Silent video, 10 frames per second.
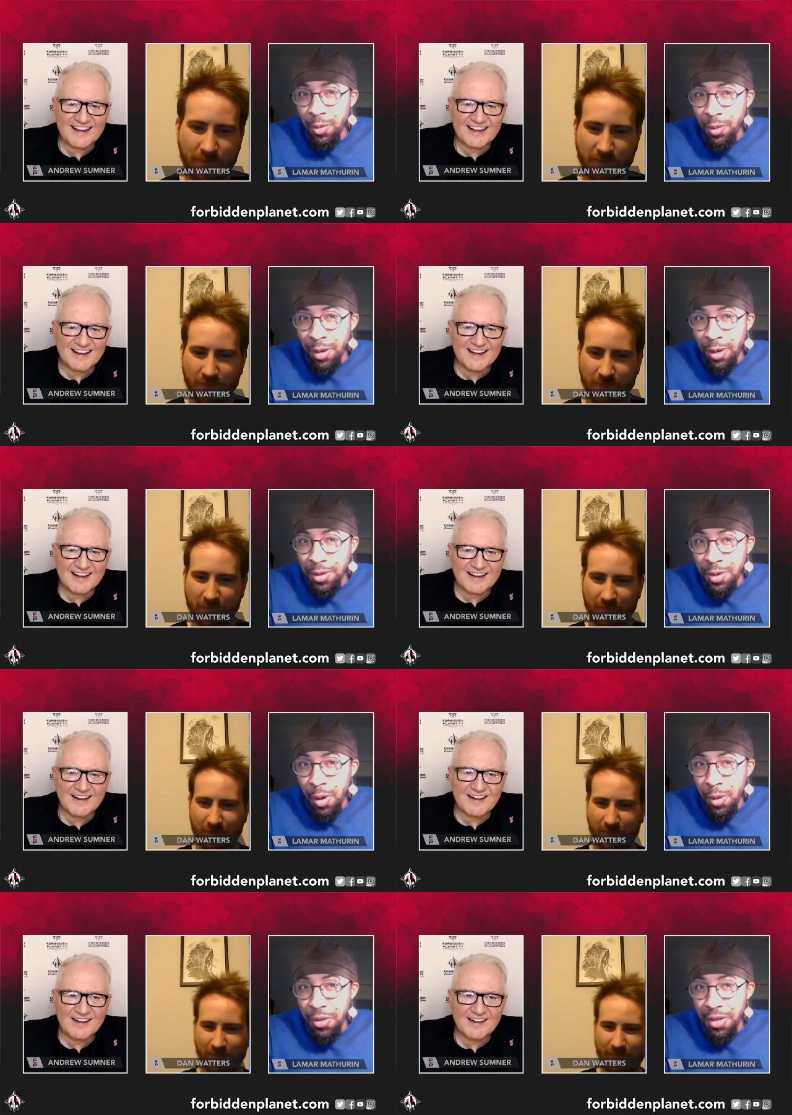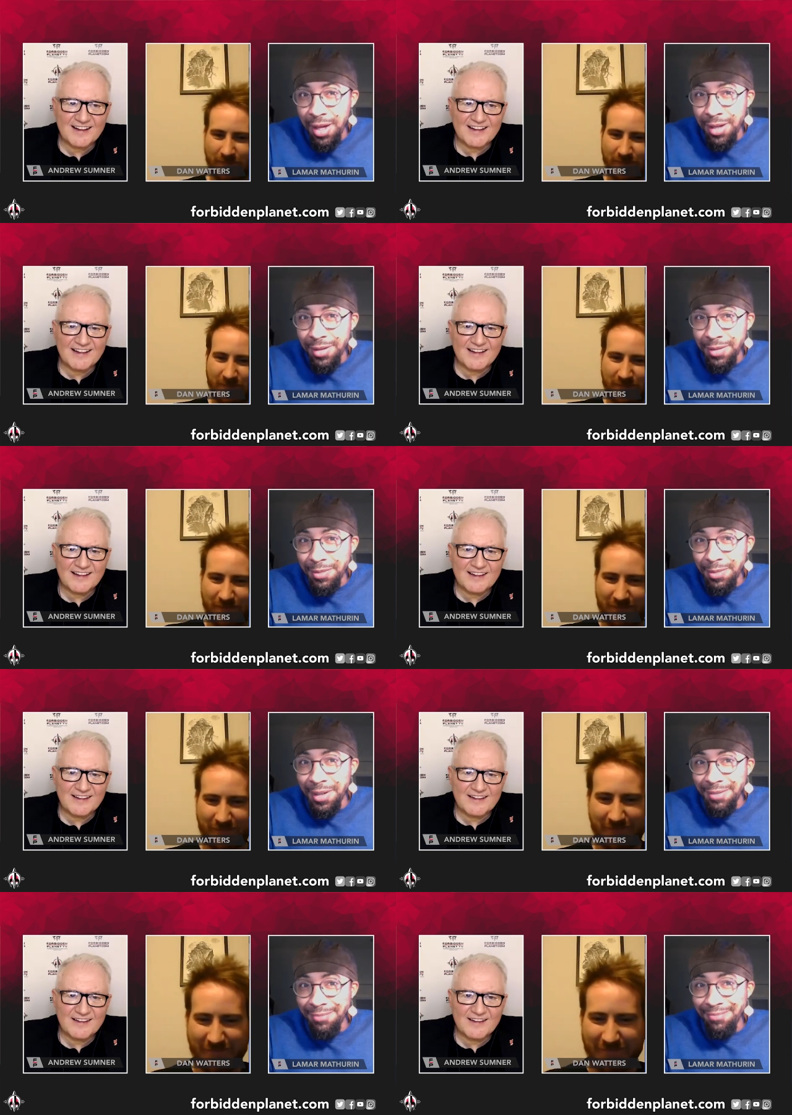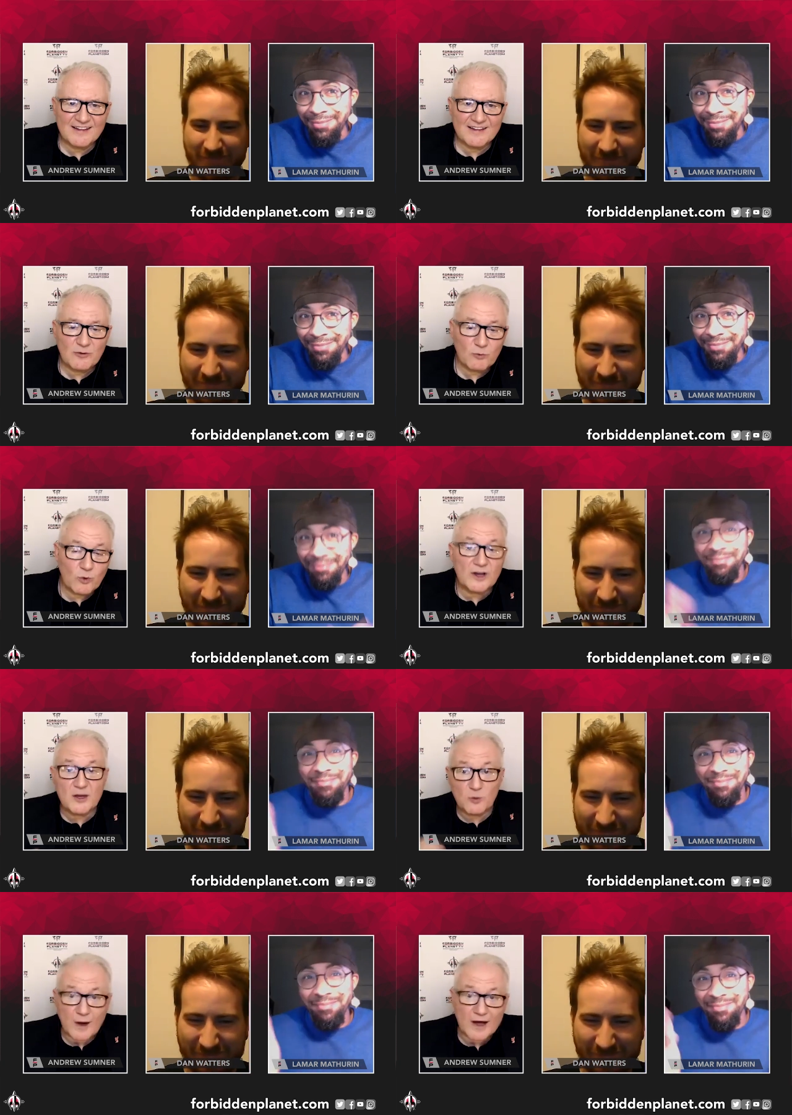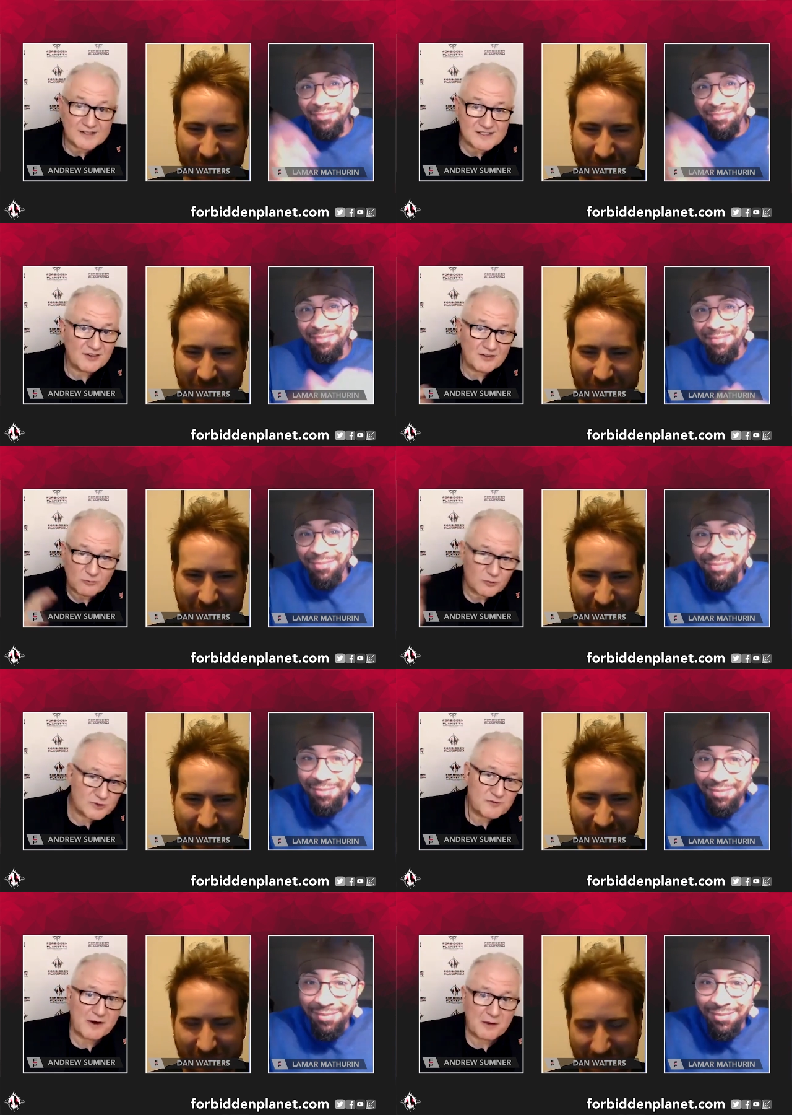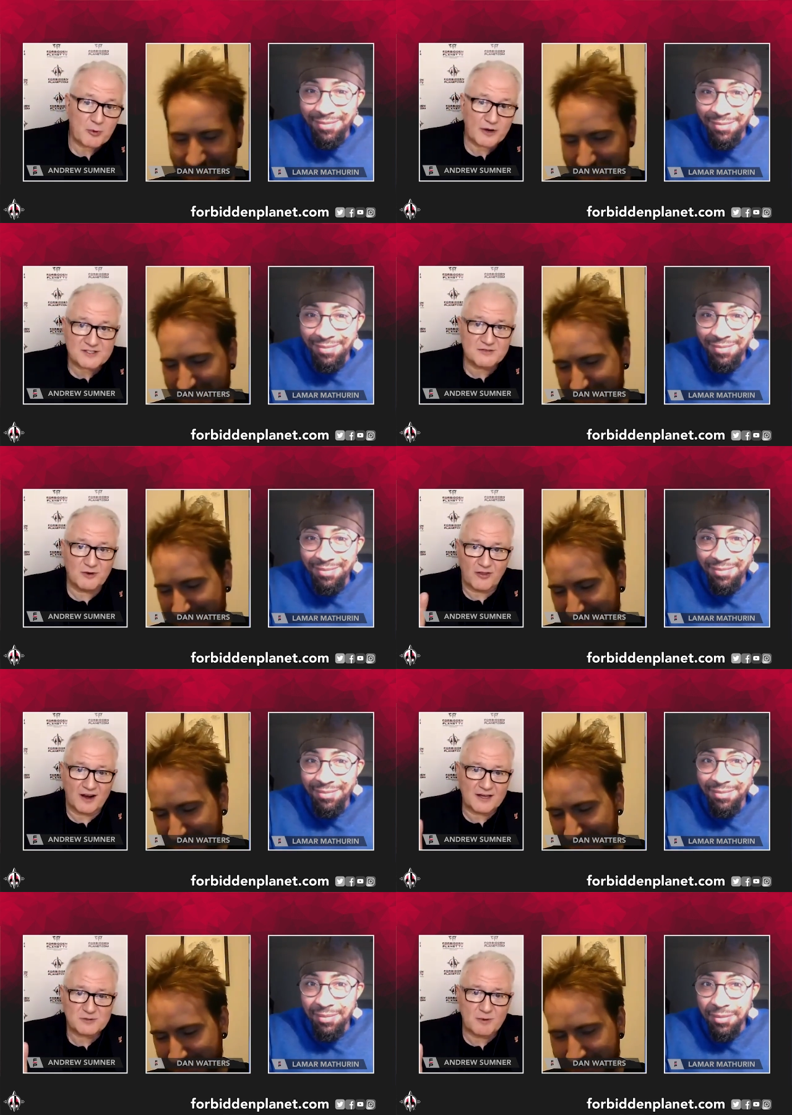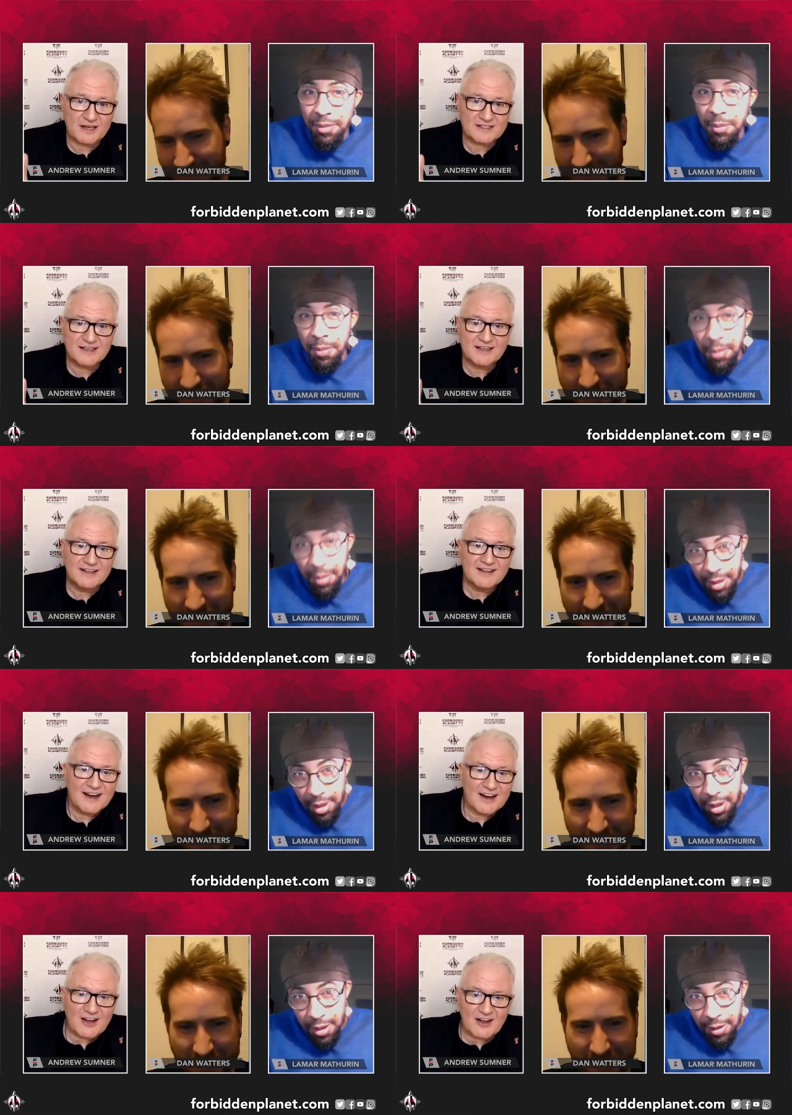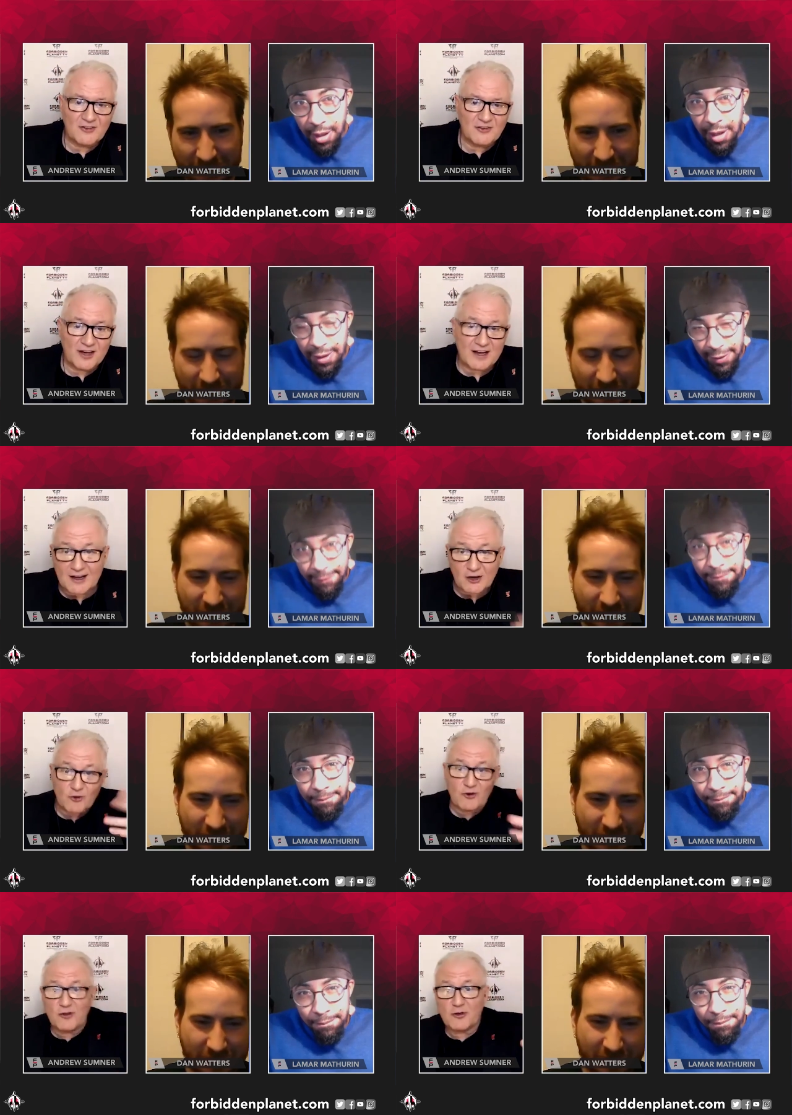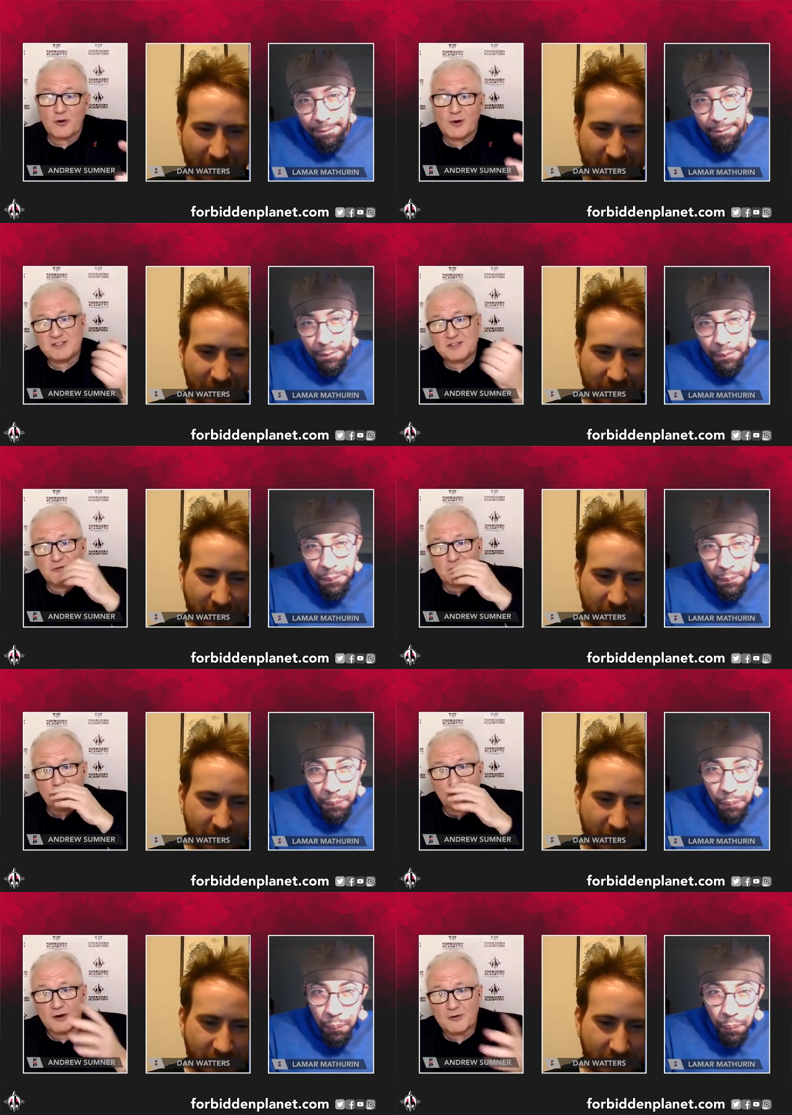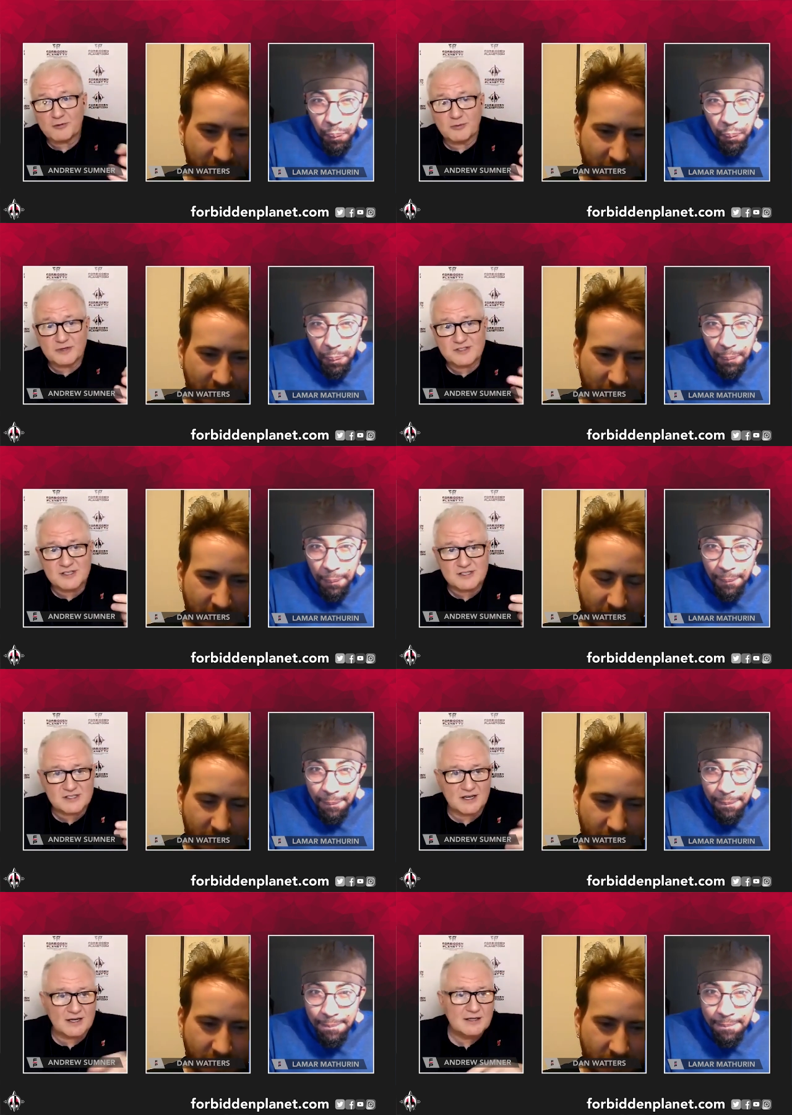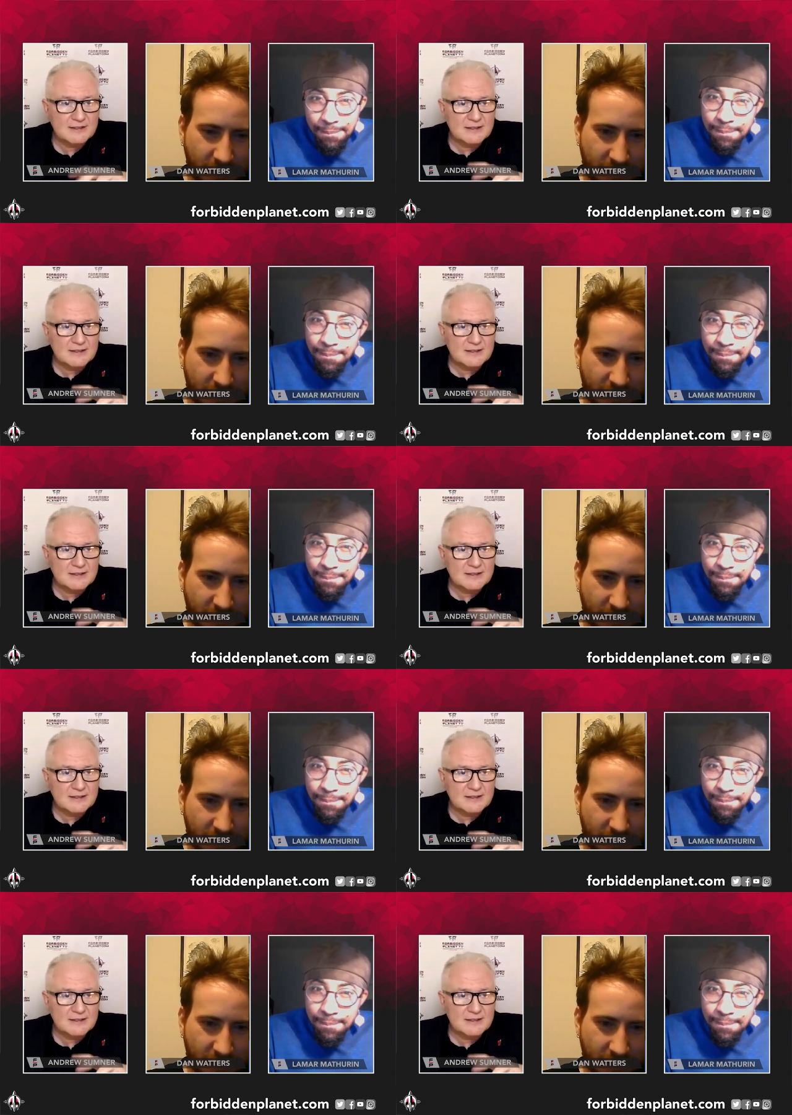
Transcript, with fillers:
Speaker 1: I was going with that,
Speaker 2: but where you went and was very impressive nonetheless, mate. Uh, and uh, I got another question for you both, which is, uh,